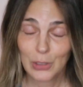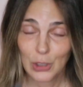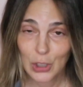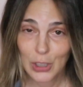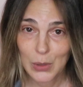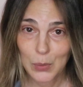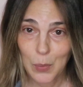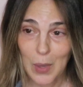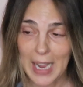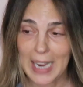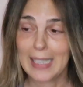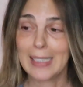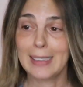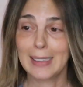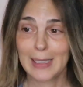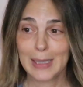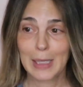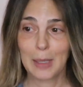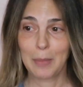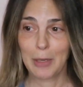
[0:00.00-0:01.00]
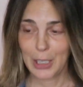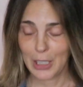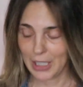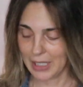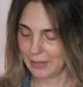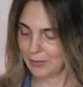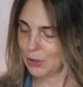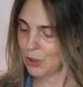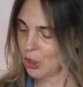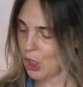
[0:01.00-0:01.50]
Just wait. It's going to be
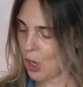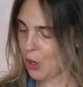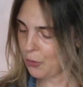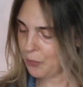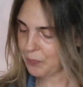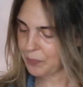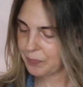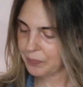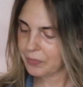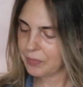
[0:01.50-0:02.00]
good. So,